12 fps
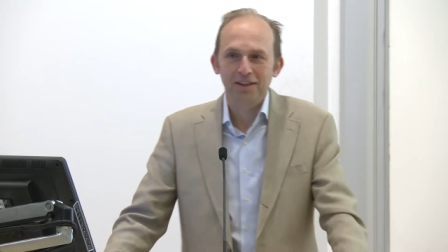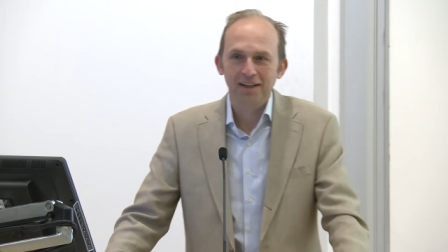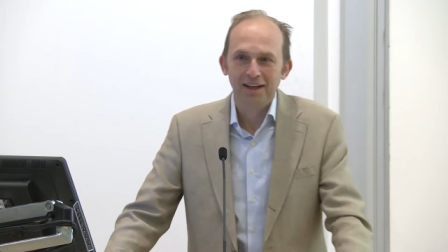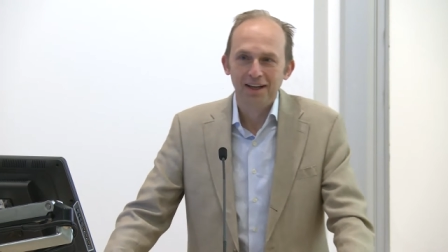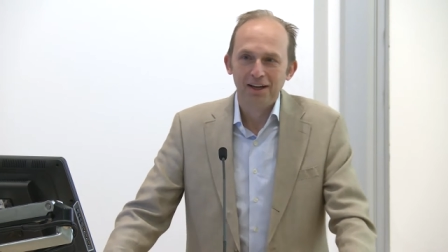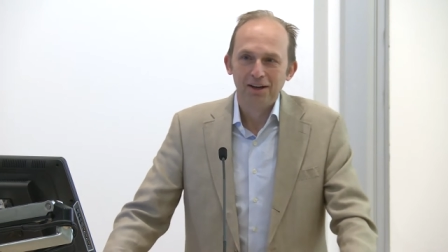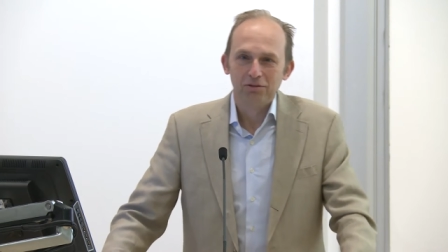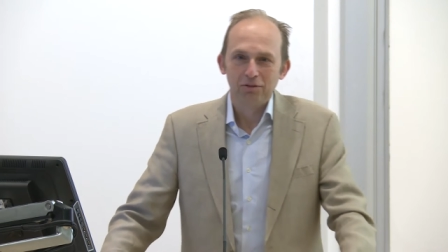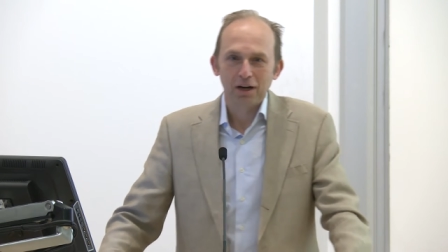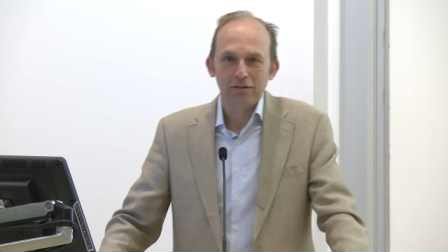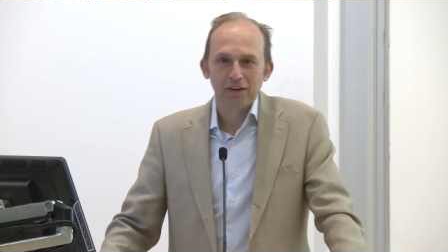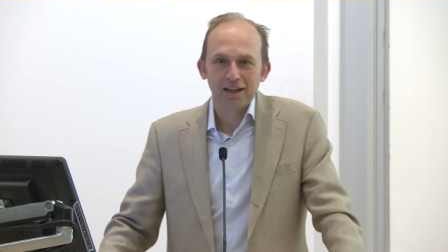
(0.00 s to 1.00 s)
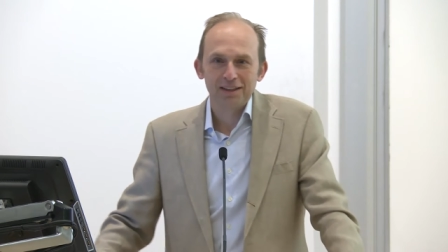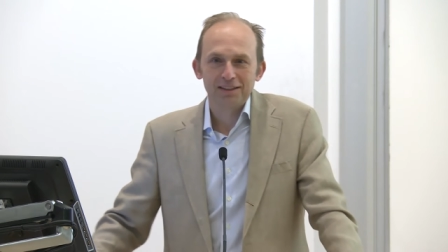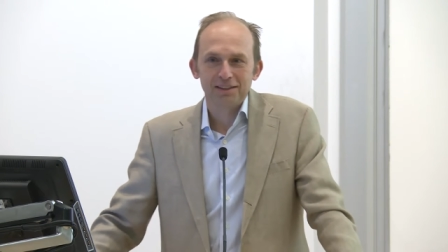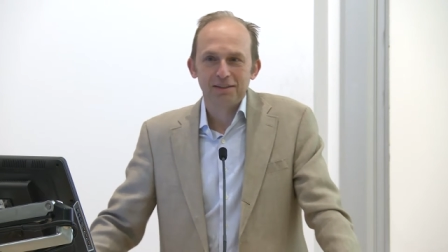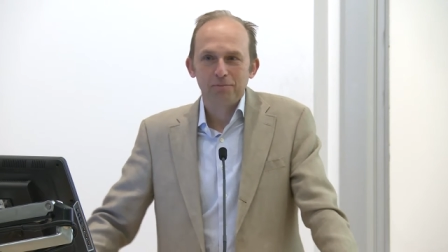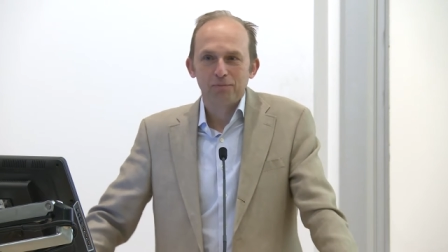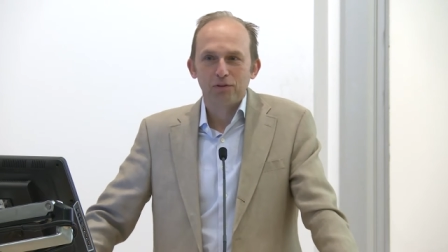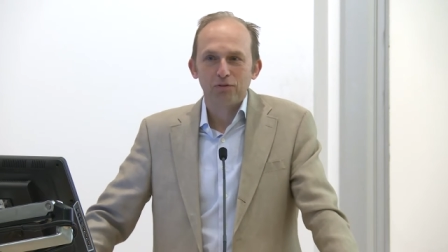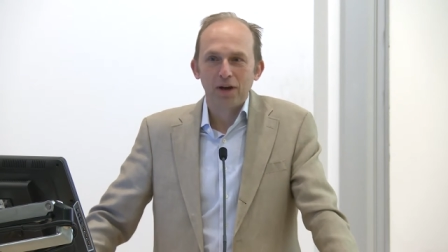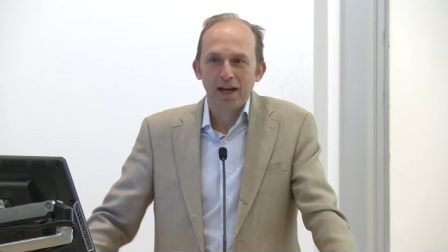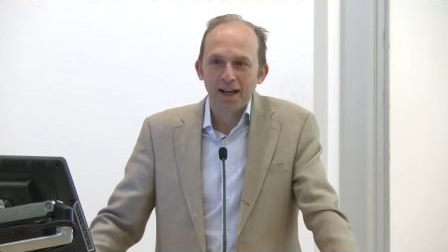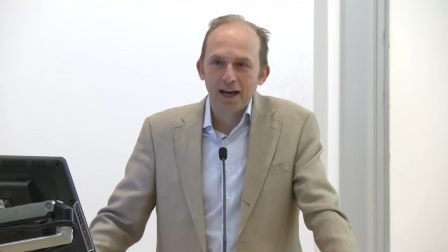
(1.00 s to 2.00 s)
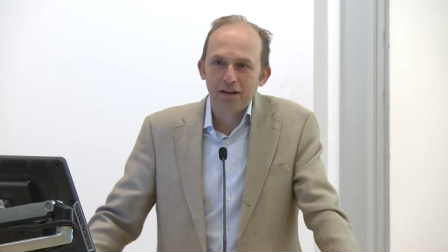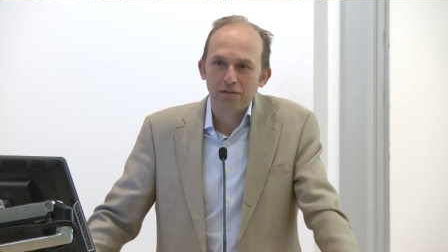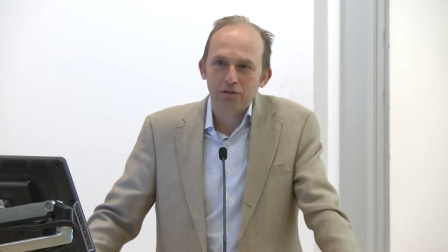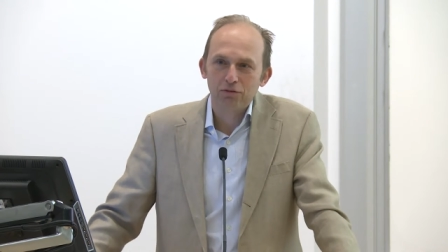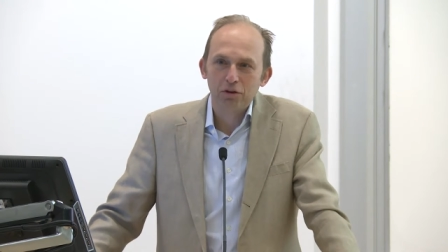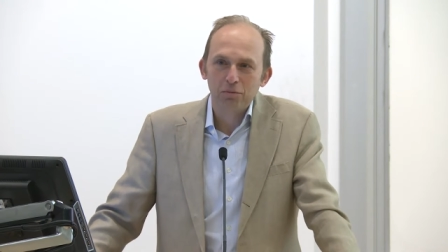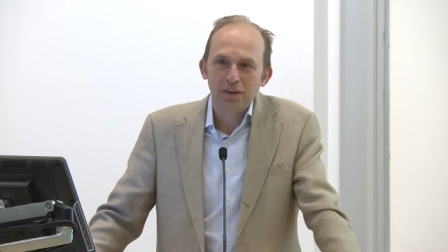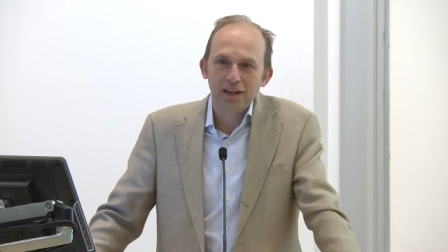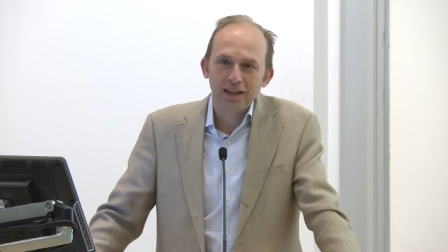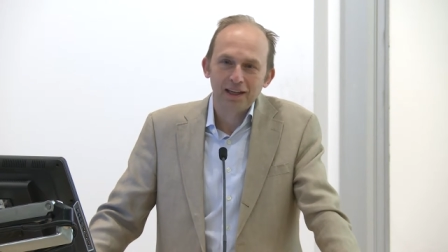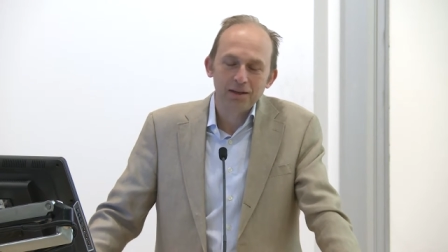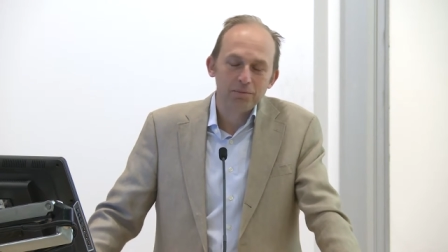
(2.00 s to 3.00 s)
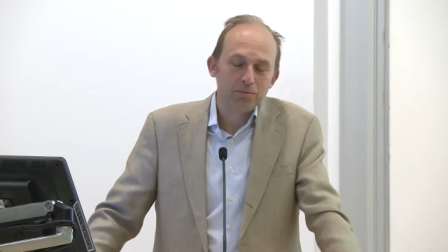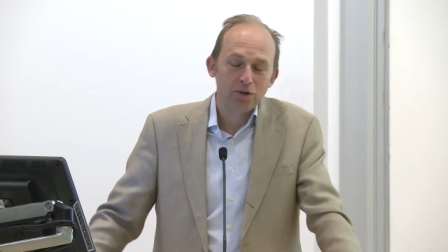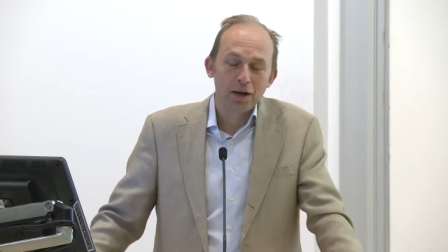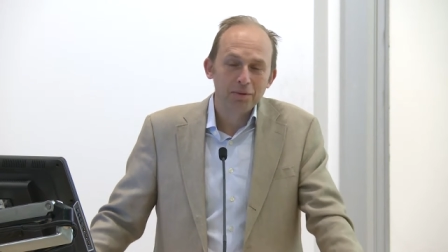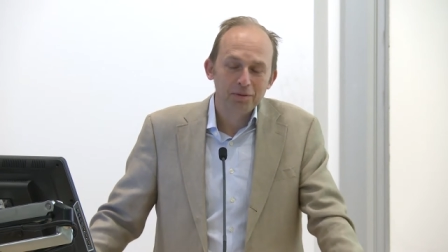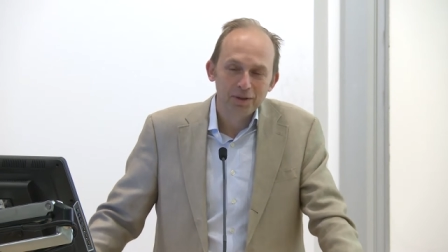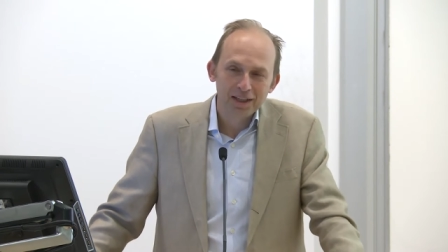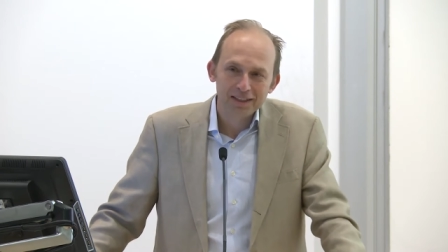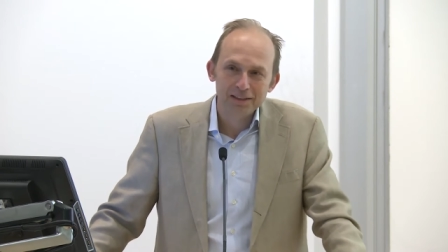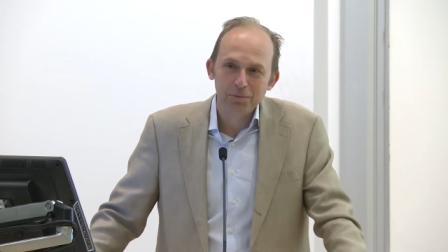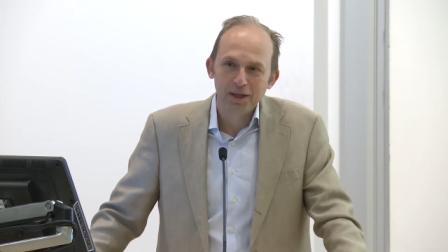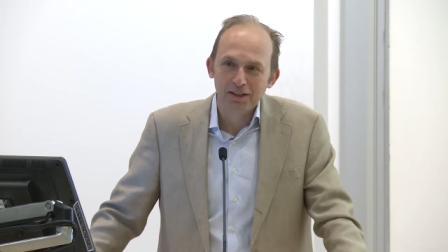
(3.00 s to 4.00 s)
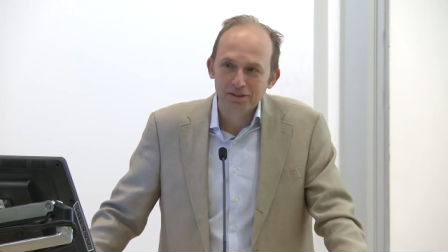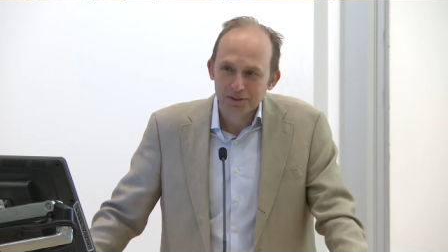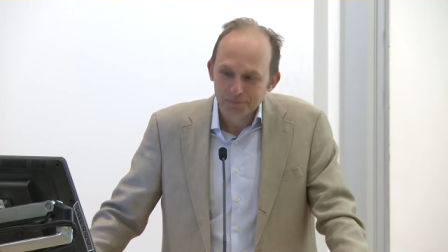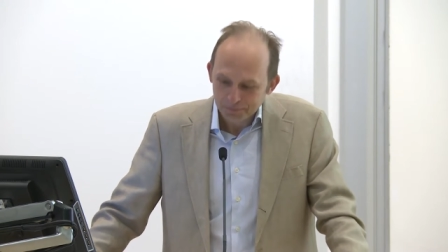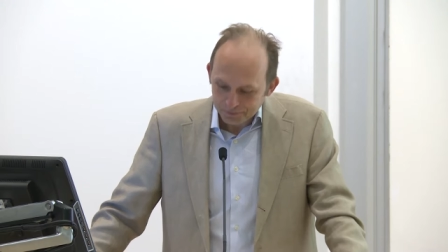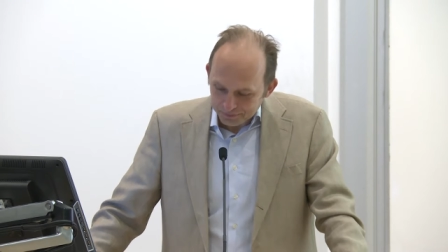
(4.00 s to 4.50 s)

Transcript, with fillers: And Ralph Ellison ran out of the room thinking he'd probably been expelled